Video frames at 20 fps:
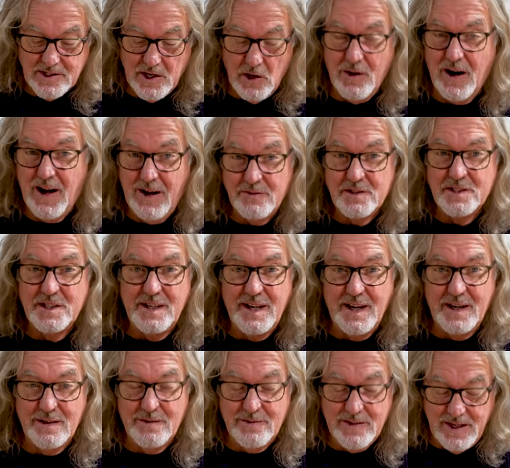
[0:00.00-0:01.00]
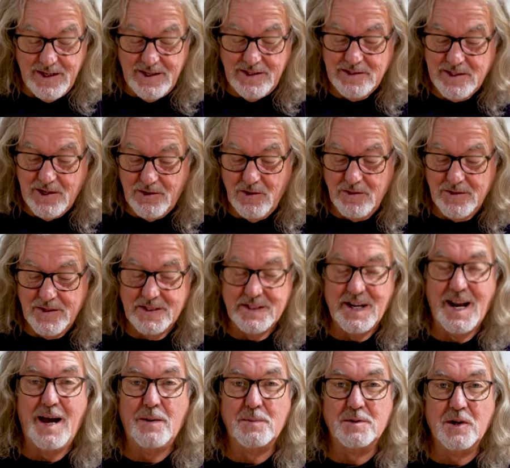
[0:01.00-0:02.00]
So I haven't seen any of these, they're on this
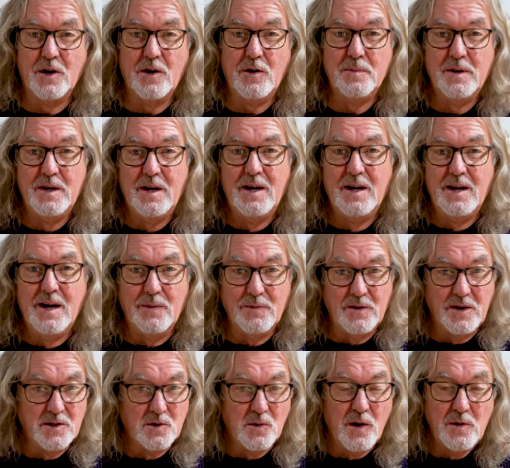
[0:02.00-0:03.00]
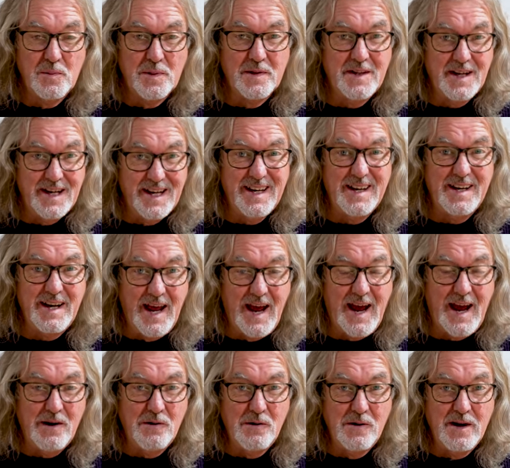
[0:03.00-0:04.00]
laptop. I'm going to open the lid
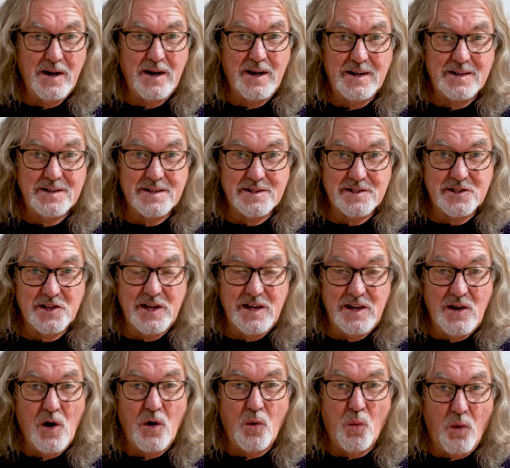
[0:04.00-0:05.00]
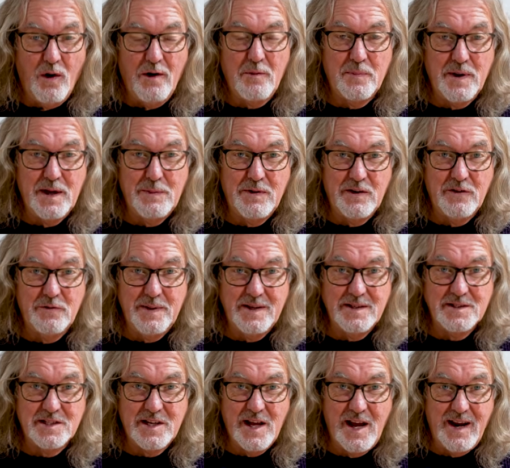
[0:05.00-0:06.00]
now to see what people have
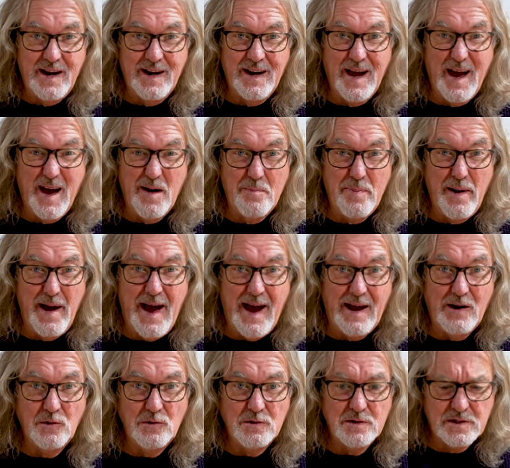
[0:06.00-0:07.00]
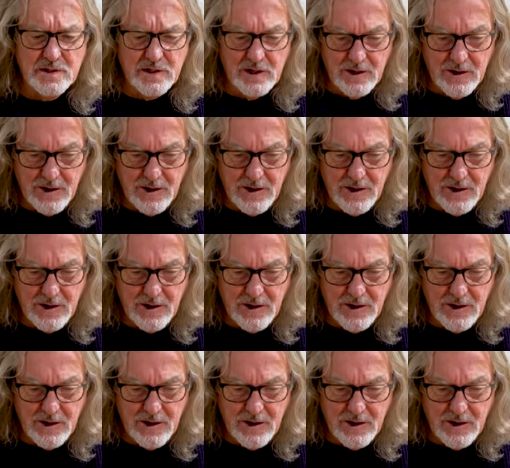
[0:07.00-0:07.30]
been saying about.